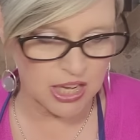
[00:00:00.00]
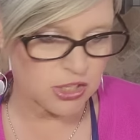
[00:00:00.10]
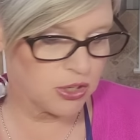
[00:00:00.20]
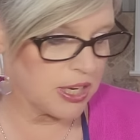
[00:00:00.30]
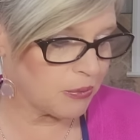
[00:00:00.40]

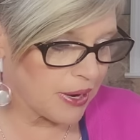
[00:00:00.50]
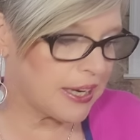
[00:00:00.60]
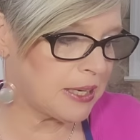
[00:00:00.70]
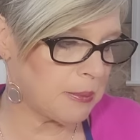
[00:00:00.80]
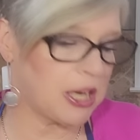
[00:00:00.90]
and you get
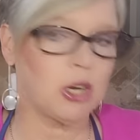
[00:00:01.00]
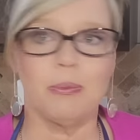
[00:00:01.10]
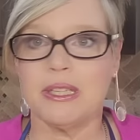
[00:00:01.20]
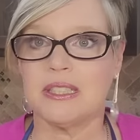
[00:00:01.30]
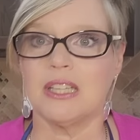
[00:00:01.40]
ready to make your
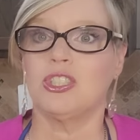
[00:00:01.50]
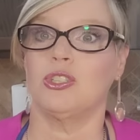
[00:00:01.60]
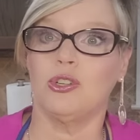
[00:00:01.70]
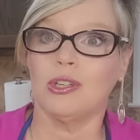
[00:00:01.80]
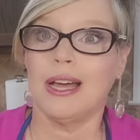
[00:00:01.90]
biscuits
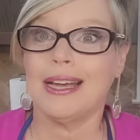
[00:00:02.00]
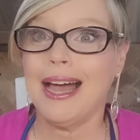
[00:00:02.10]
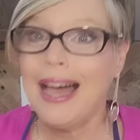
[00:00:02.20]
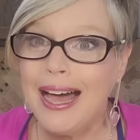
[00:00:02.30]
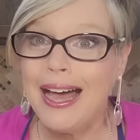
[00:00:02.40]
and you're like,
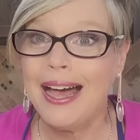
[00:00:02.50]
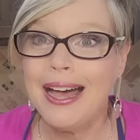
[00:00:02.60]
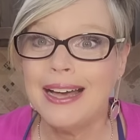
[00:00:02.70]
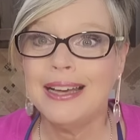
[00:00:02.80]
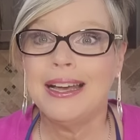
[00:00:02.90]

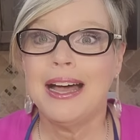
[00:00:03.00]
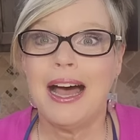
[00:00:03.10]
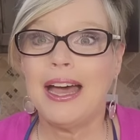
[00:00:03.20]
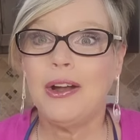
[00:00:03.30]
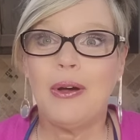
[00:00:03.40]
ah,
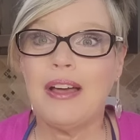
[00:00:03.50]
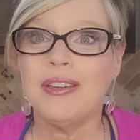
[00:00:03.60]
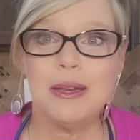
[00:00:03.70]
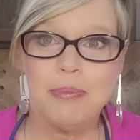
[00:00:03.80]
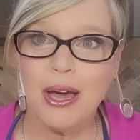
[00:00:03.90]
I don't
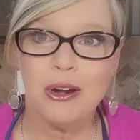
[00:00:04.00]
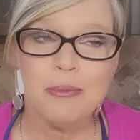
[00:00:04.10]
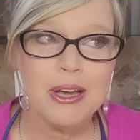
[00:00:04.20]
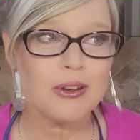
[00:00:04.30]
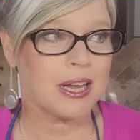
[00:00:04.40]
have any
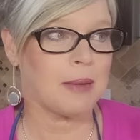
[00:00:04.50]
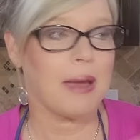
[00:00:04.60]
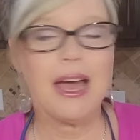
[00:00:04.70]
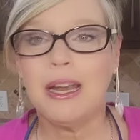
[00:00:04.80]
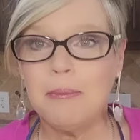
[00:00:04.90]
buttermilk and
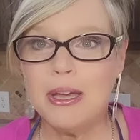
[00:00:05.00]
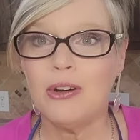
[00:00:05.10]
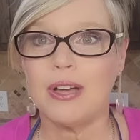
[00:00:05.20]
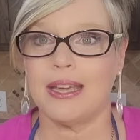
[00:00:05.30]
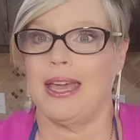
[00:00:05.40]
I'm out of
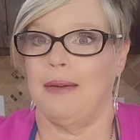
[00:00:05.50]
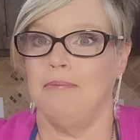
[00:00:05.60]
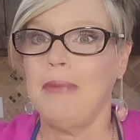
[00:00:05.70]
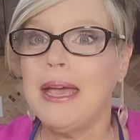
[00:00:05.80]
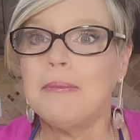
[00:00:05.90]
milk. I
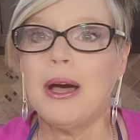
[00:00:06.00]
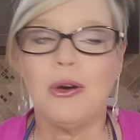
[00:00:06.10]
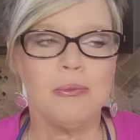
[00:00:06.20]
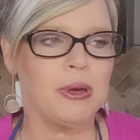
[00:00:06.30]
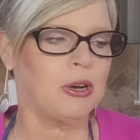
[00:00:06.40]
can't make my
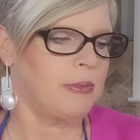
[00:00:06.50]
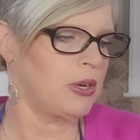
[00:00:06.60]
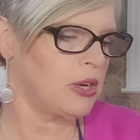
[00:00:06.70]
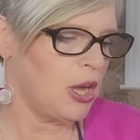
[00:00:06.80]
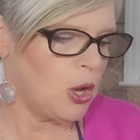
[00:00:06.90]
own
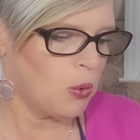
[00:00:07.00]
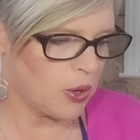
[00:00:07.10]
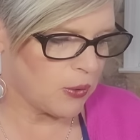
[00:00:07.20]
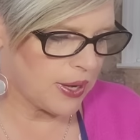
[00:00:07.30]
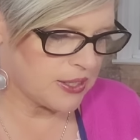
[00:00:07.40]
buttermilk.
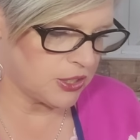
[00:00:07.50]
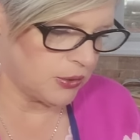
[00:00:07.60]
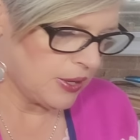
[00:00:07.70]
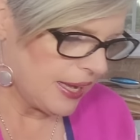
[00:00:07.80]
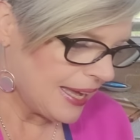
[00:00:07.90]
What do I
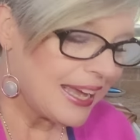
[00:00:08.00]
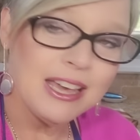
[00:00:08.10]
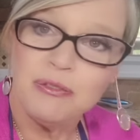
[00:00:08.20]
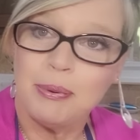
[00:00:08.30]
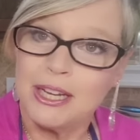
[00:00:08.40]
do?
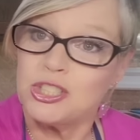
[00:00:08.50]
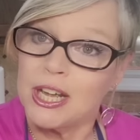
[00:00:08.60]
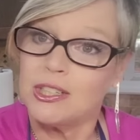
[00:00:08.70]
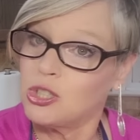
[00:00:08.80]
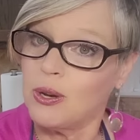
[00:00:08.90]
If by
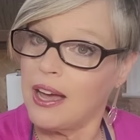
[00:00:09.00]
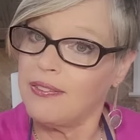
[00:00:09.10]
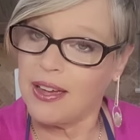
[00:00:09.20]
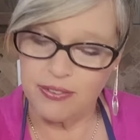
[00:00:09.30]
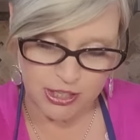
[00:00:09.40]
chance you
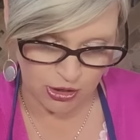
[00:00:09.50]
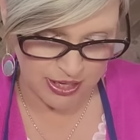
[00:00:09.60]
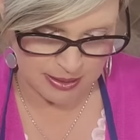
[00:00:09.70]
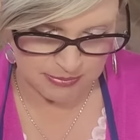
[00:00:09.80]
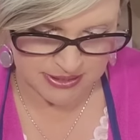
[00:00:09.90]
have heavy
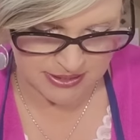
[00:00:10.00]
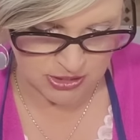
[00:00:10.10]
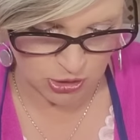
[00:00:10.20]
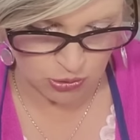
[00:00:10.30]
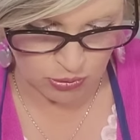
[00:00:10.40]
cream, this is a